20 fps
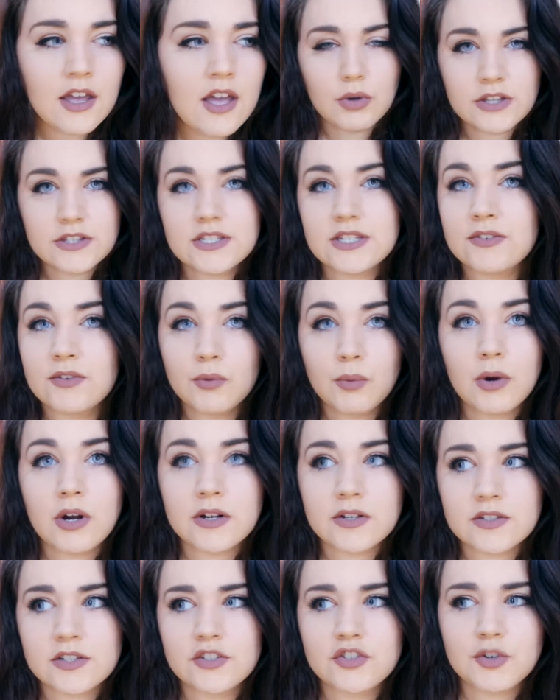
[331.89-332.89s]
It's even
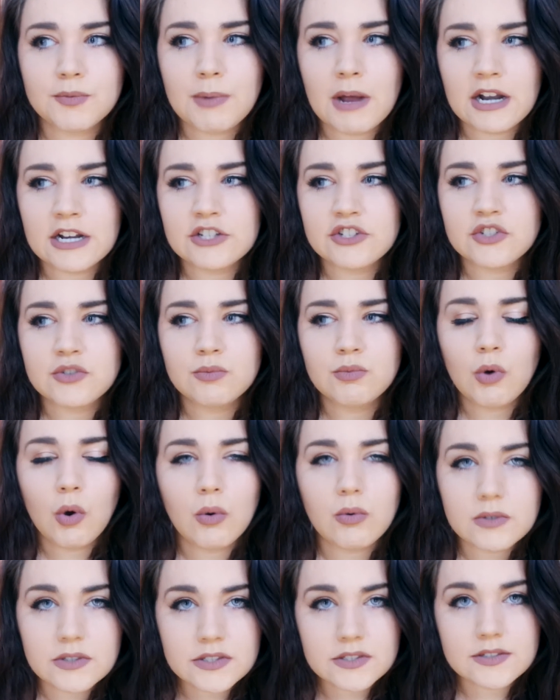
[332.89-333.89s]
worse because your body just
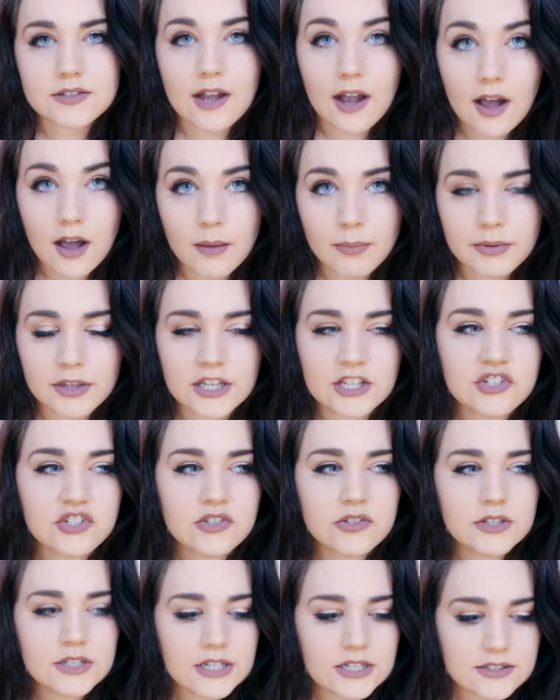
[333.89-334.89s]
won't stop. Like, it
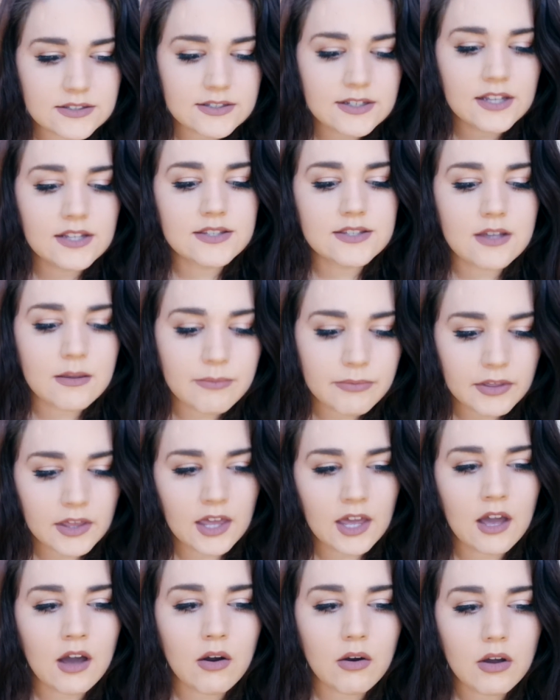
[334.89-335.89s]
just needs to get something
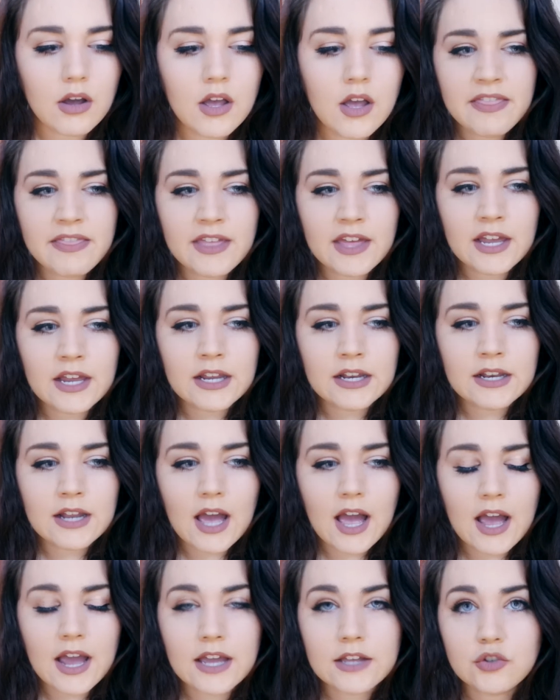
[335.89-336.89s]
out. And then
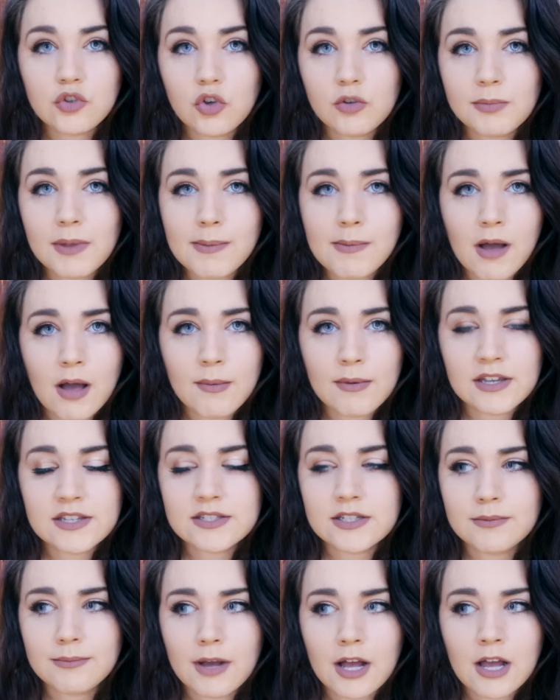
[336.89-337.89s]
I told my mom, I
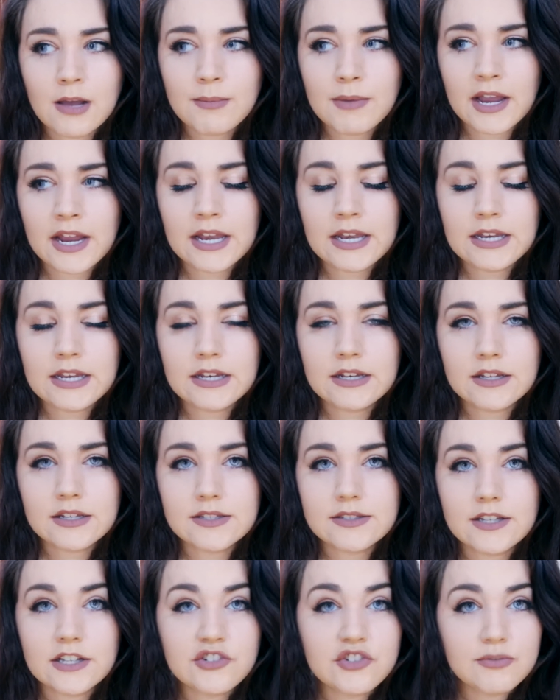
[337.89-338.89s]
said, Mom, I need
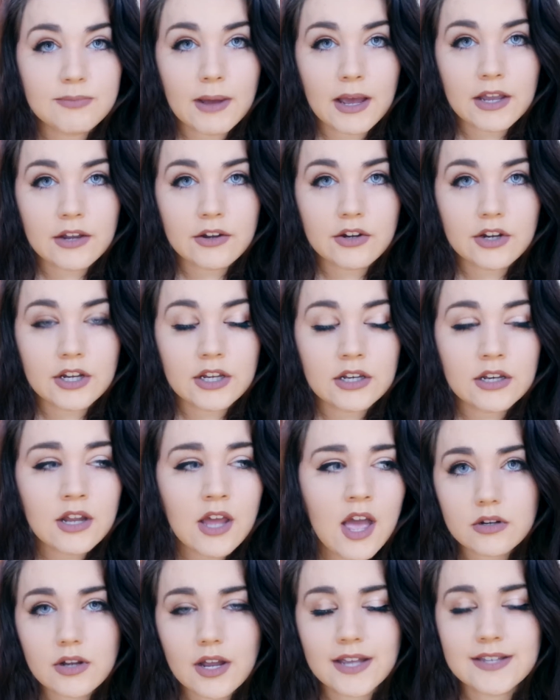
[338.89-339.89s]
Excedrin migraine.
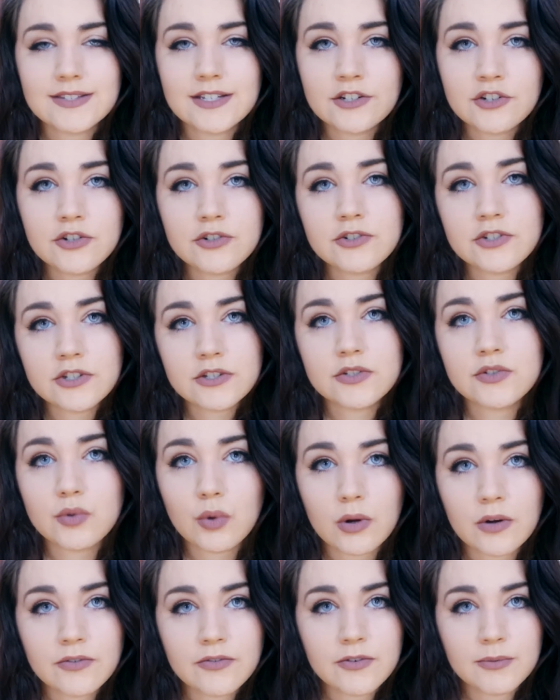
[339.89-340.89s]
I sent her to the
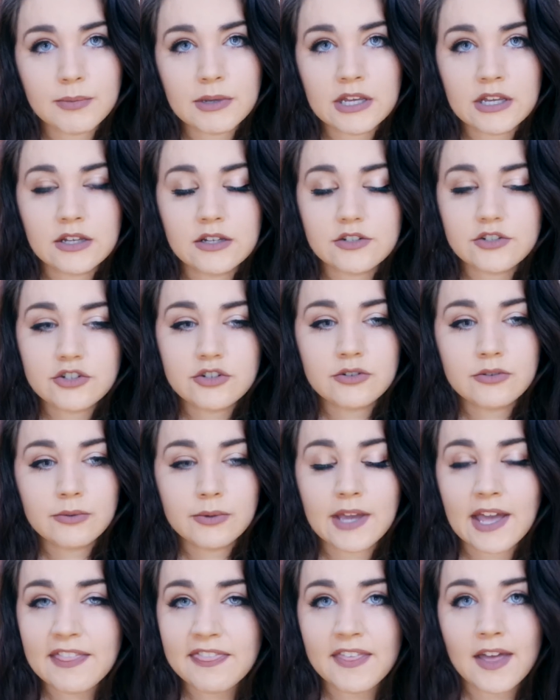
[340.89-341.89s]
store for me to
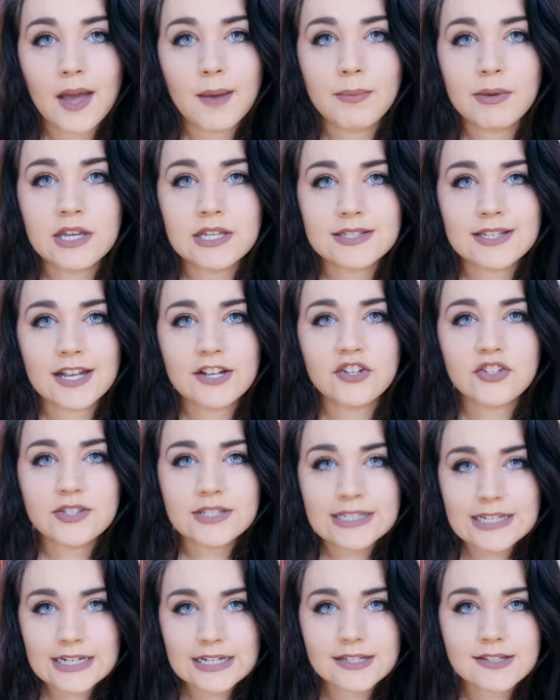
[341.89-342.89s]
get that because I just
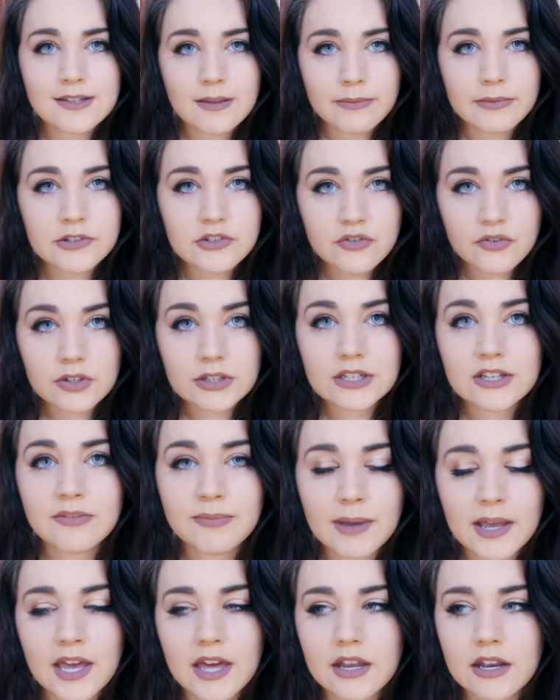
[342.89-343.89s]
needed something to relieve
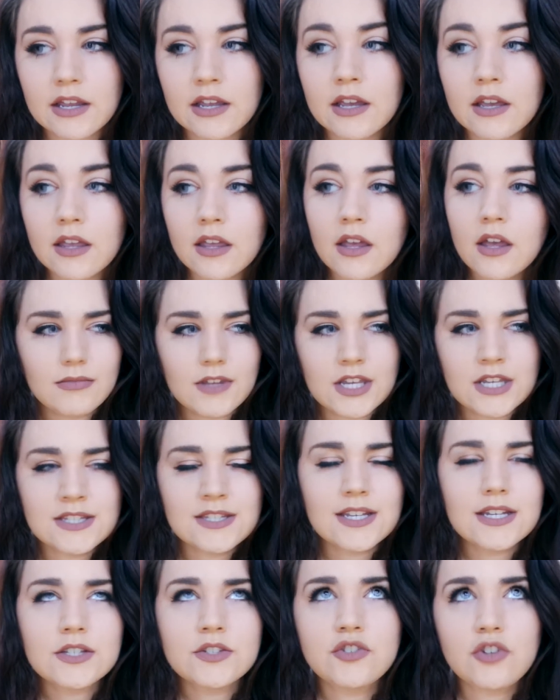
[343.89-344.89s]
my headache. It
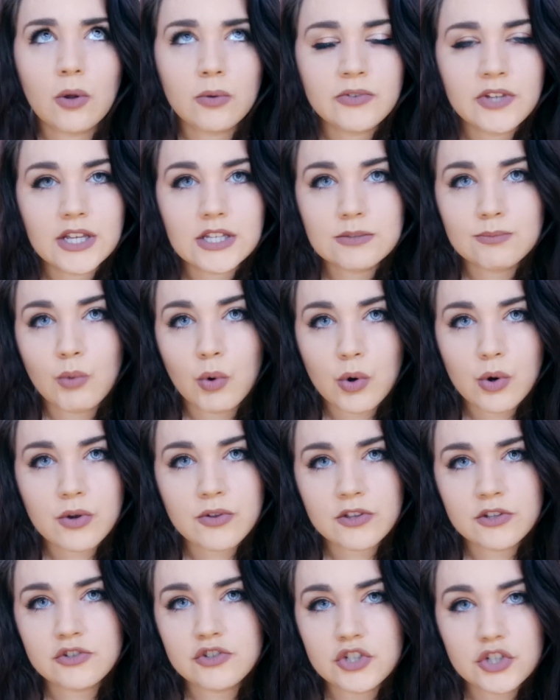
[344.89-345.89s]
says don't take more
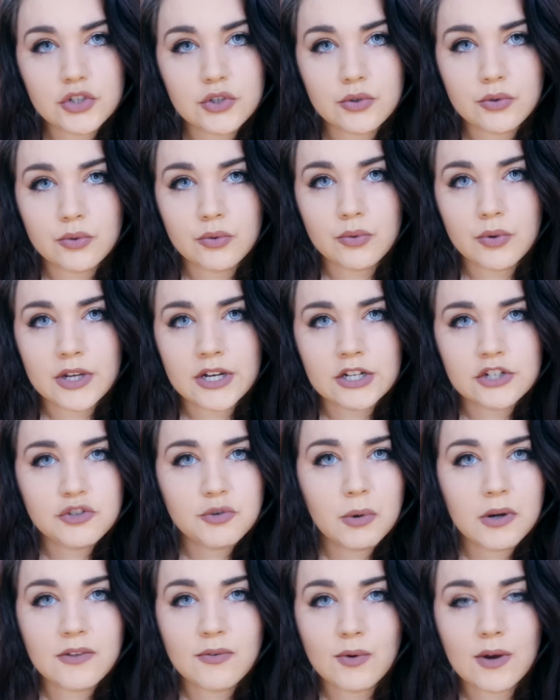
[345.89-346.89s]
than 2 in a
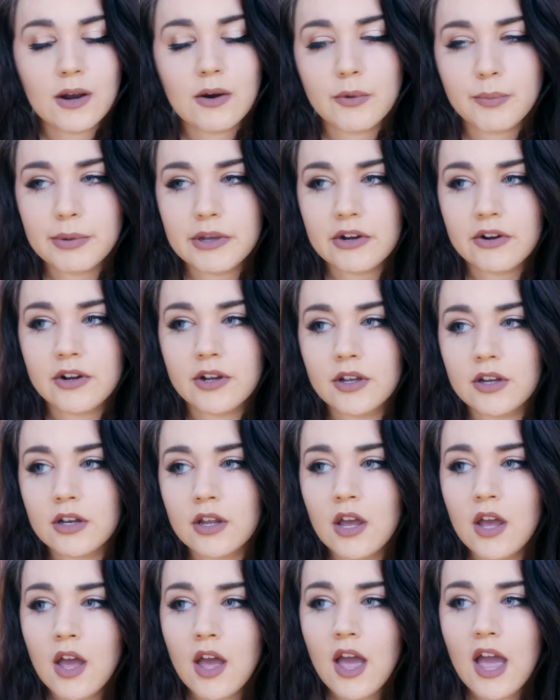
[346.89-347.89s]
24-hour period.
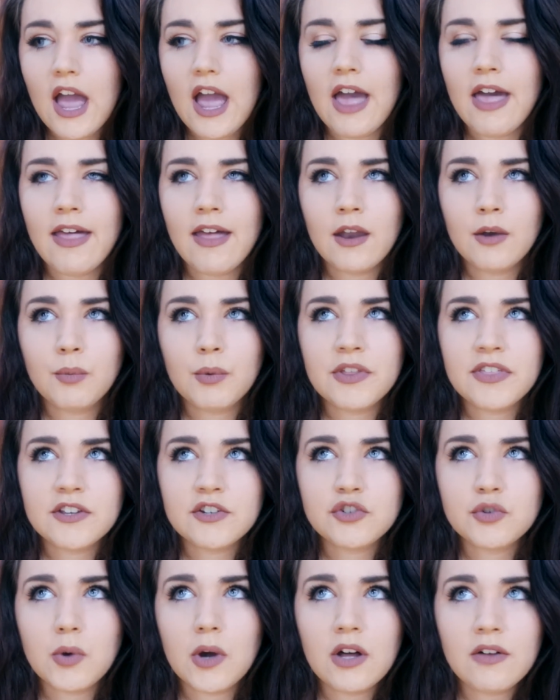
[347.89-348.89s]
And
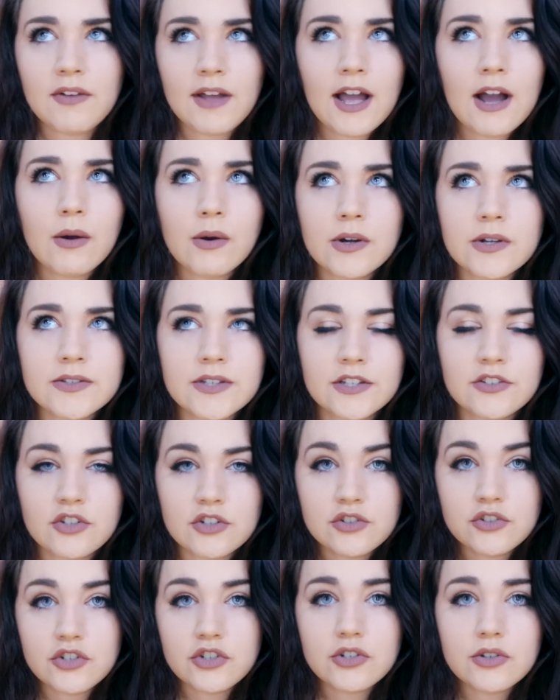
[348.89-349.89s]
within 12 hours, I
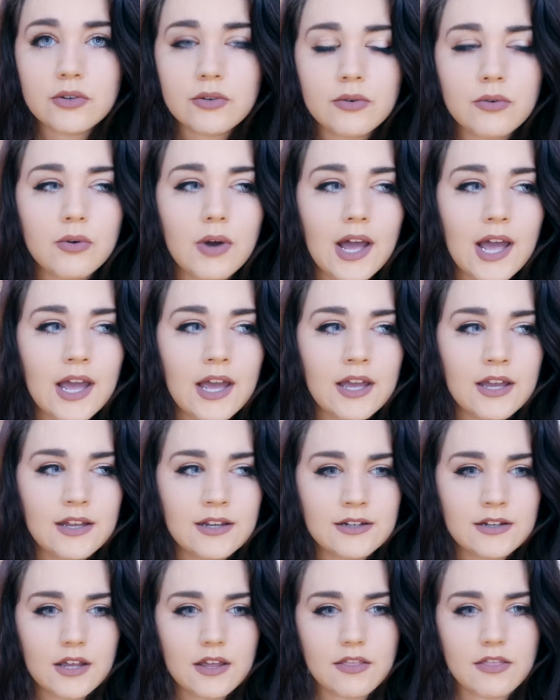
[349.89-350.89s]
took 2,
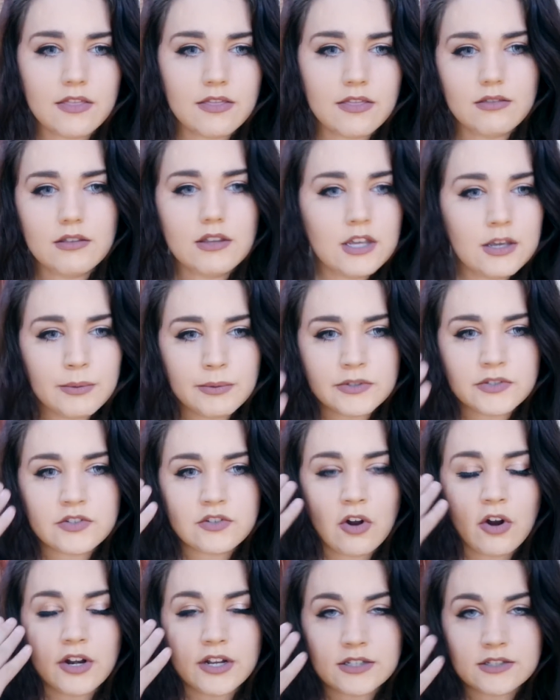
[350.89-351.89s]
and it was
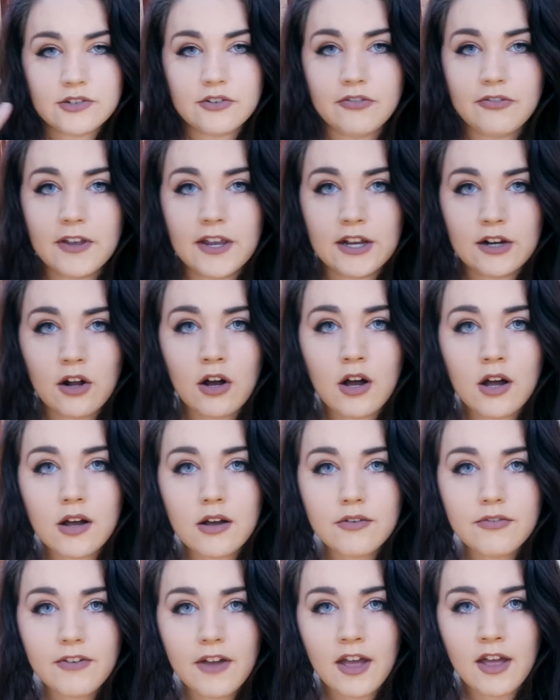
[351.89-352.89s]
starting to fade
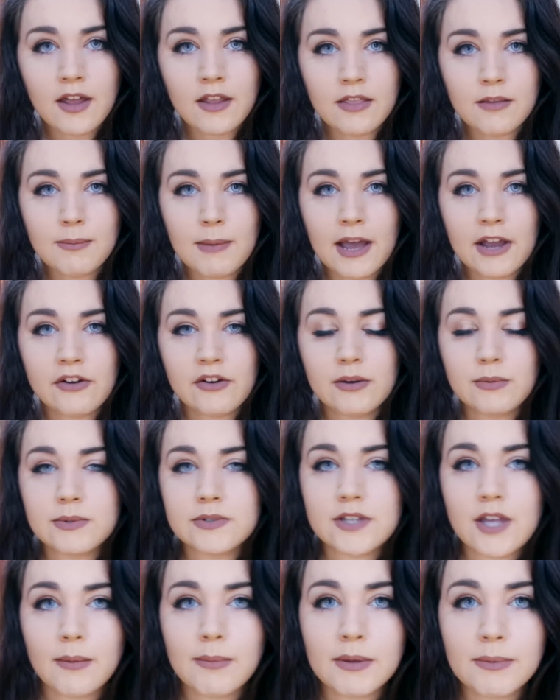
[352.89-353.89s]
off and the migraine
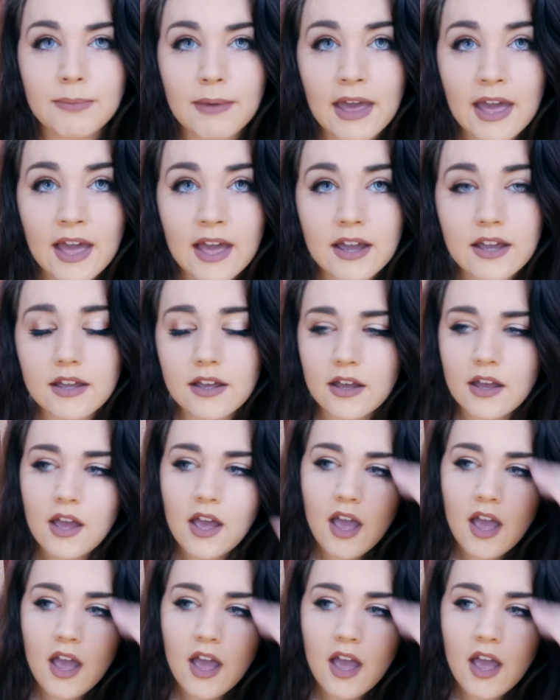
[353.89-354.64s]
was coming back.